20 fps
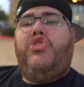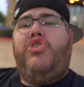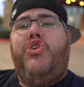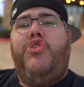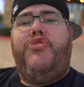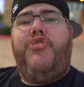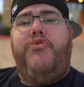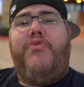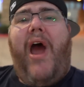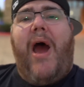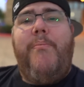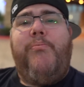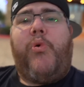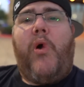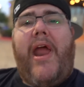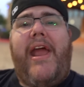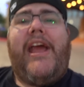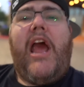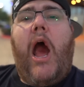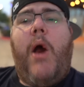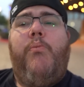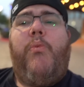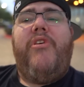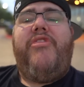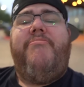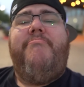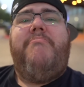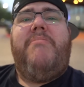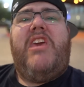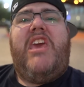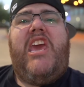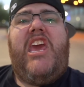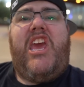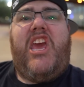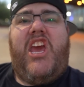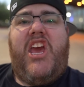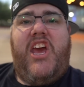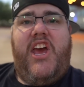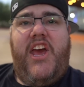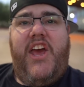You do not break up with
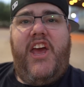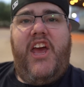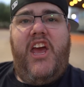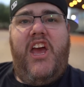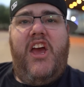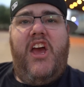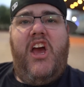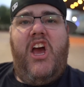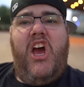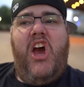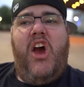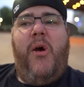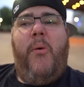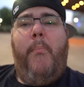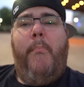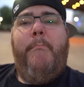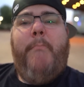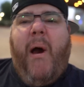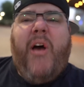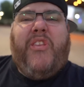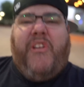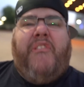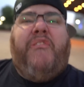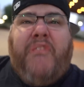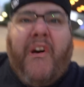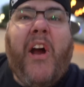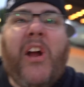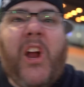me, mother.